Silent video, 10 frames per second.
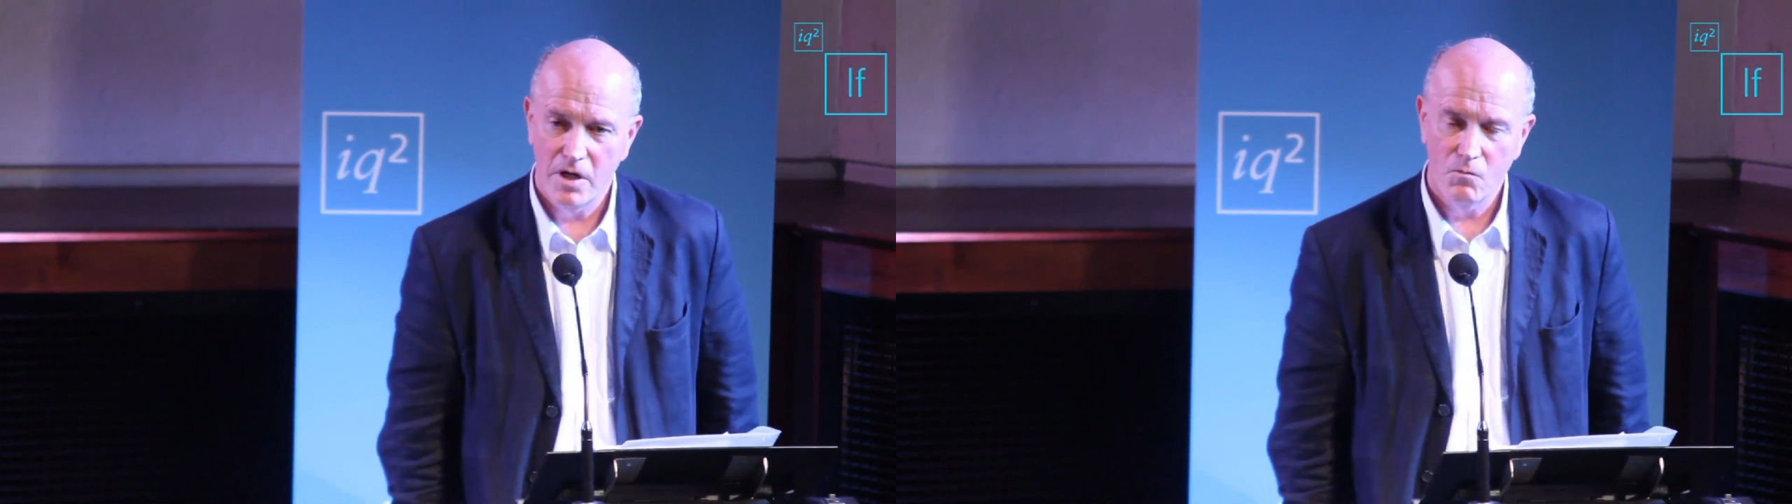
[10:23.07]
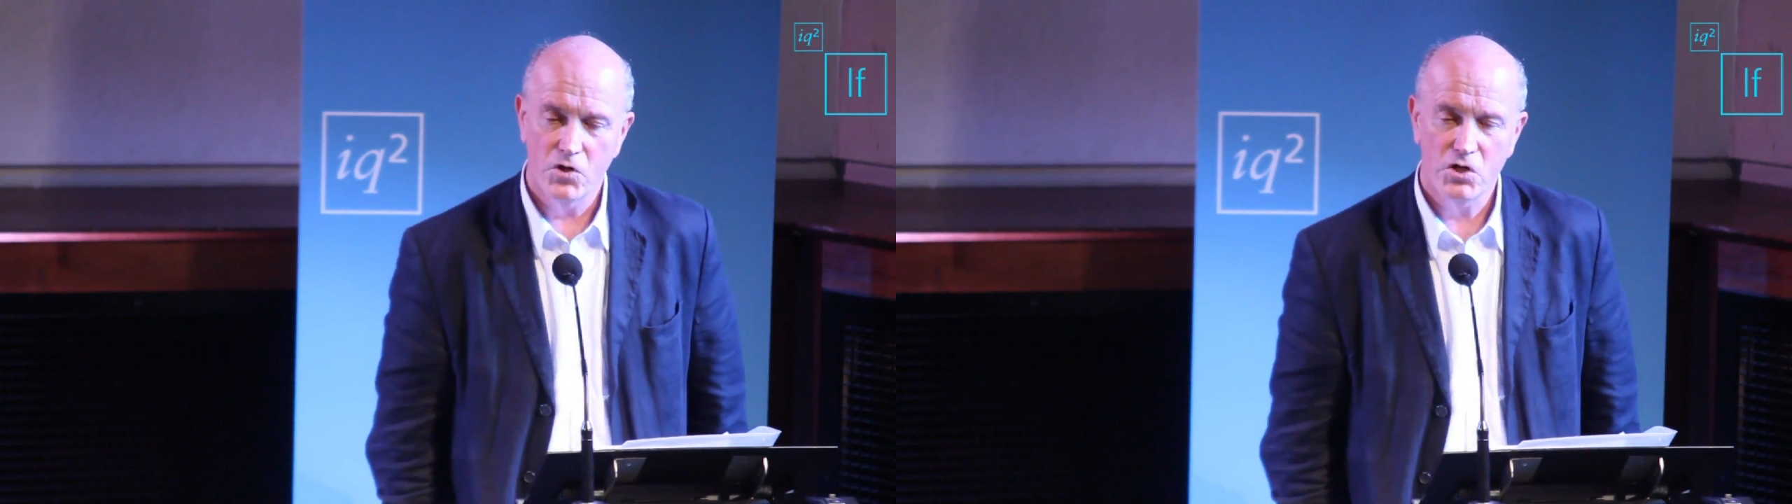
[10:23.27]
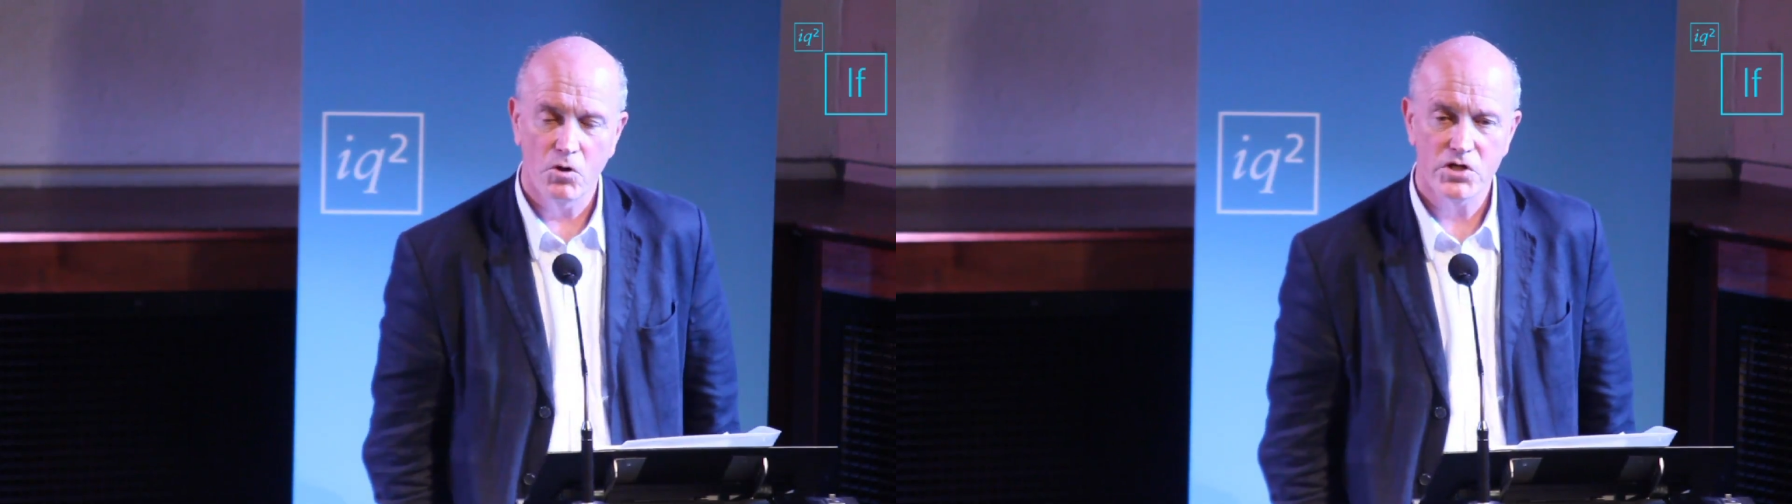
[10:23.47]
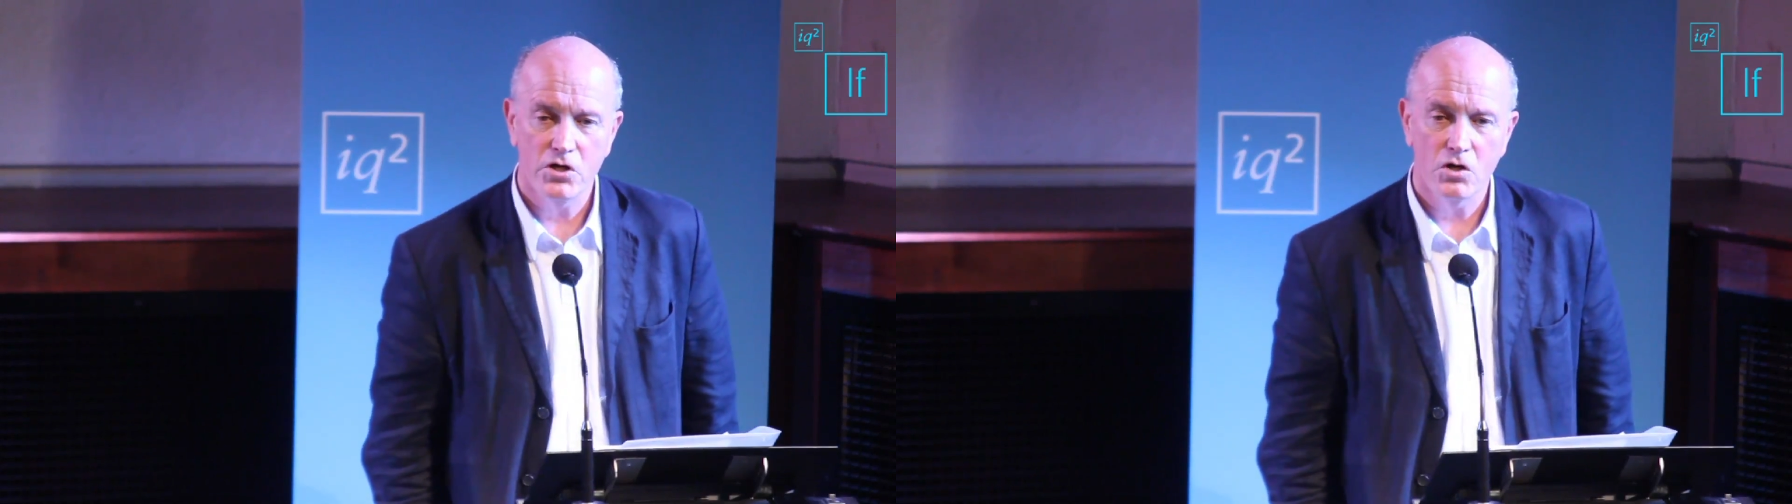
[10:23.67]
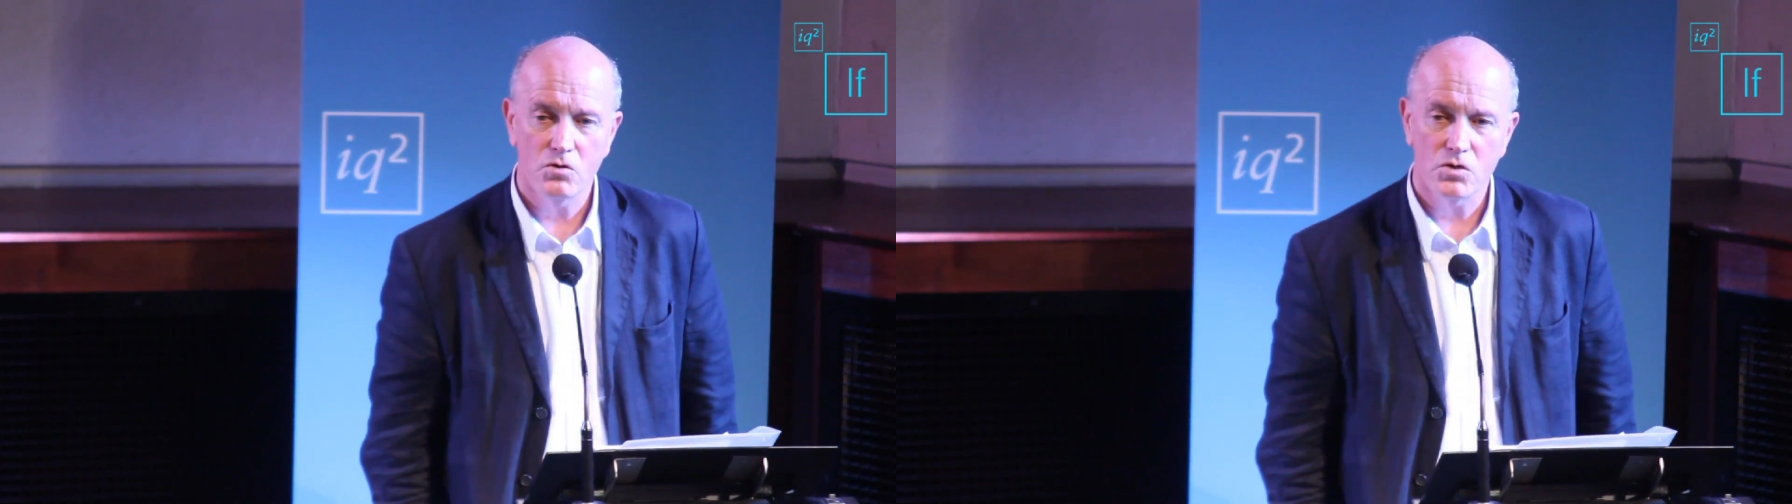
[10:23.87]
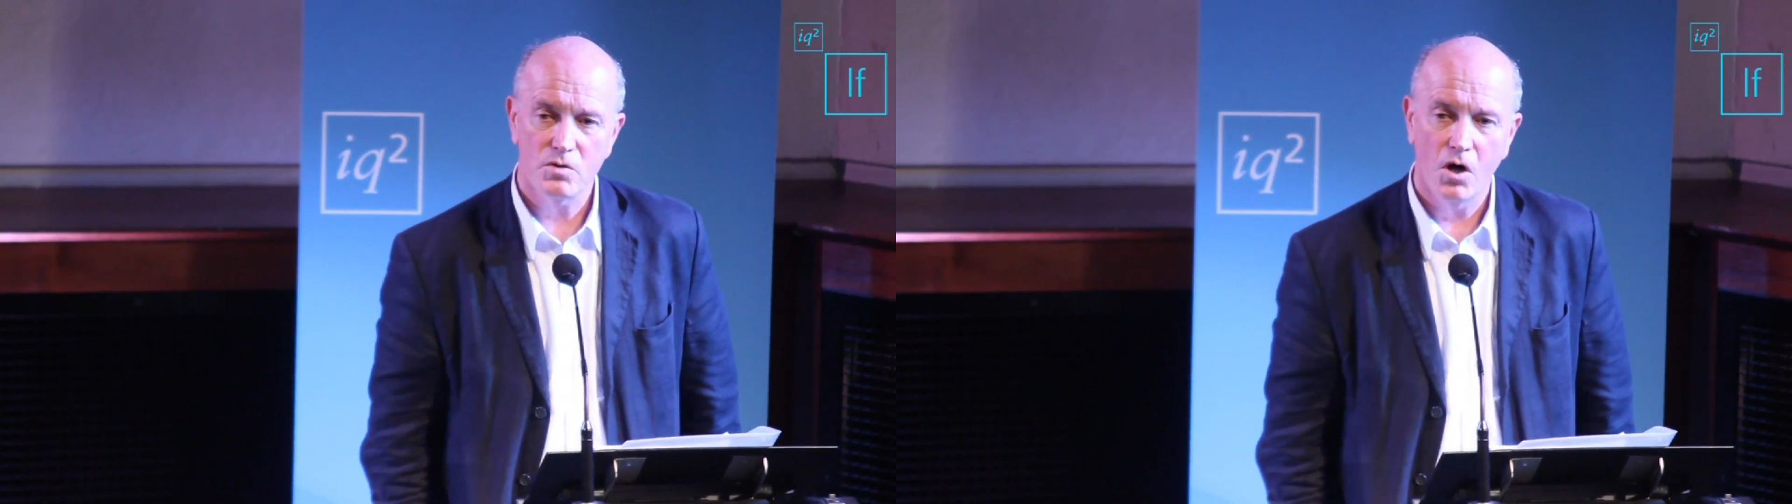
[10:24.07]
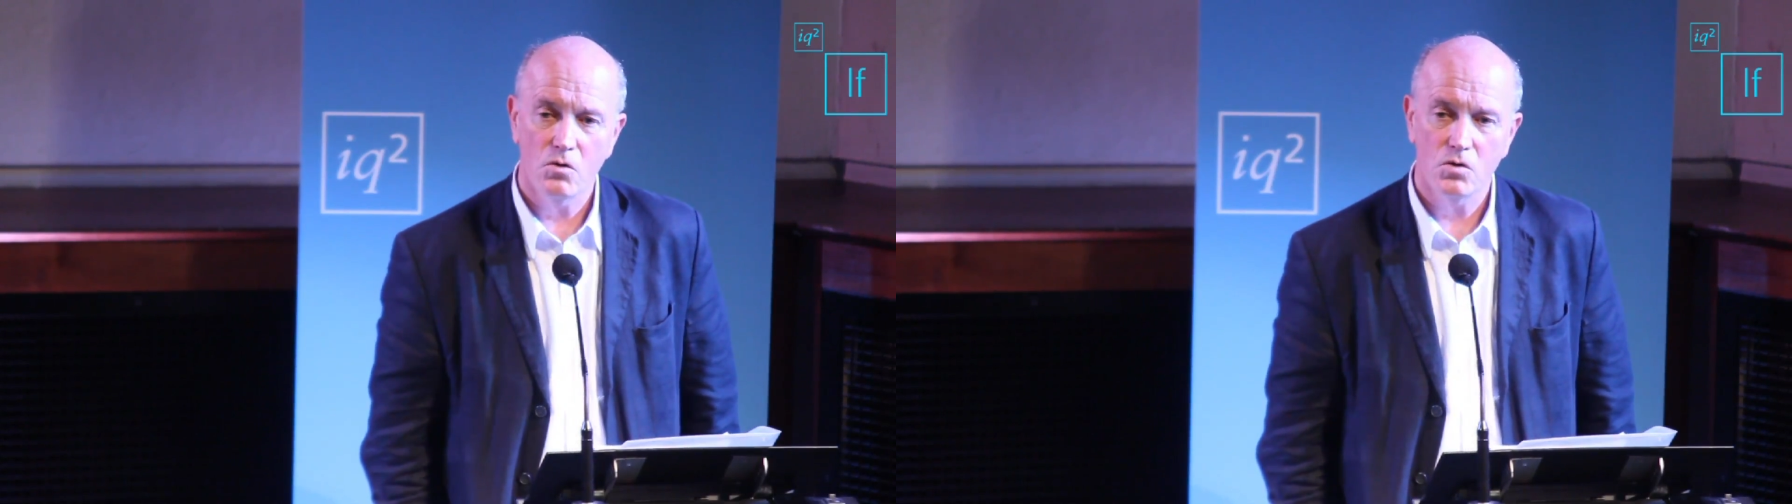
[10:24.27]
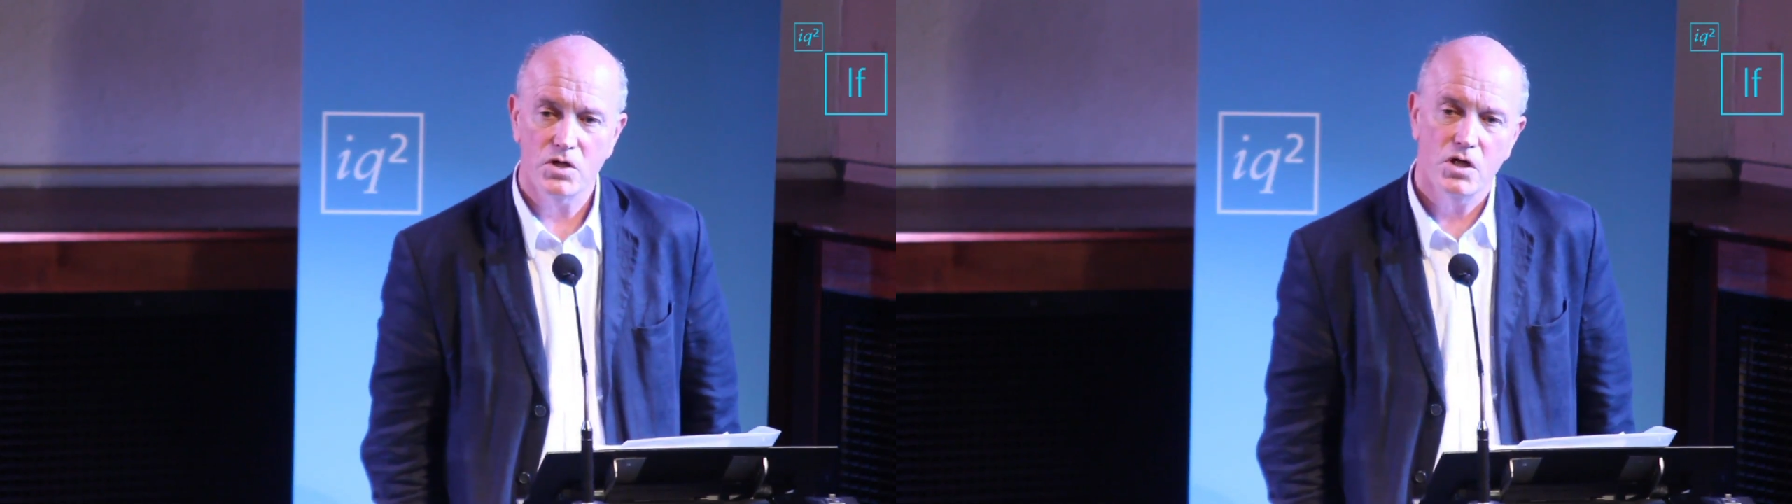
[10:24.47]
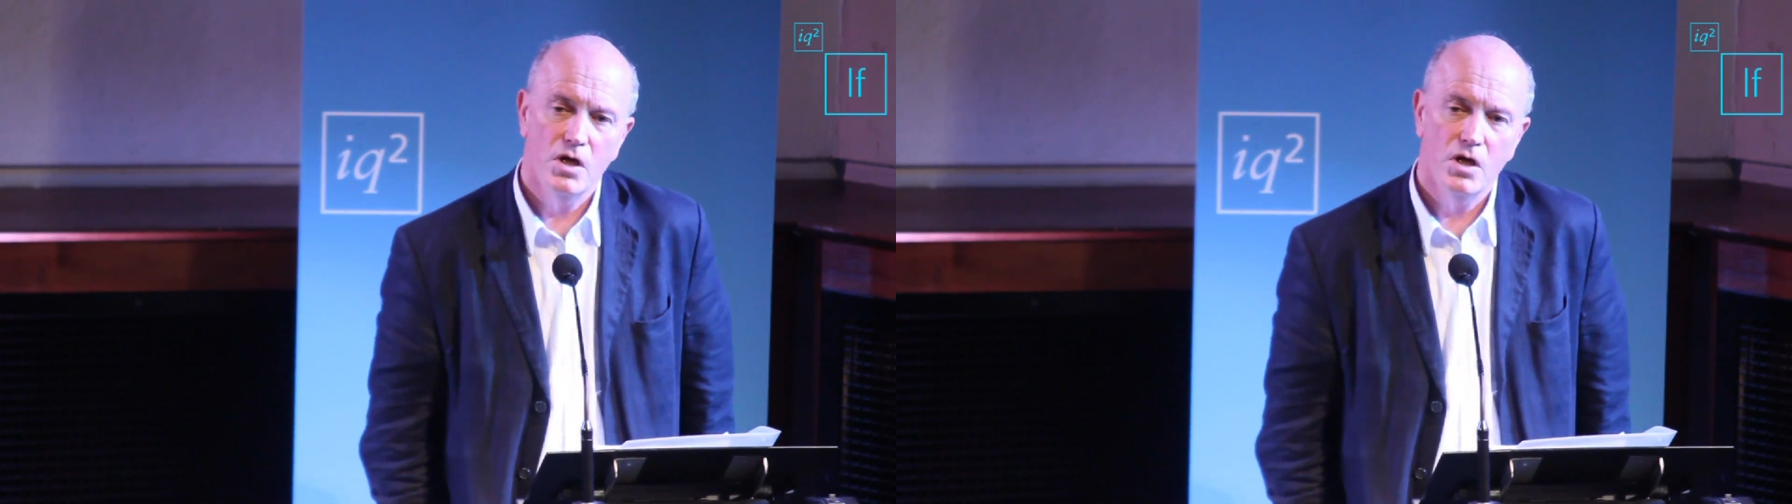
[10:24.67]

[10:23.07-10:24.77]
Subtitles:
which was an old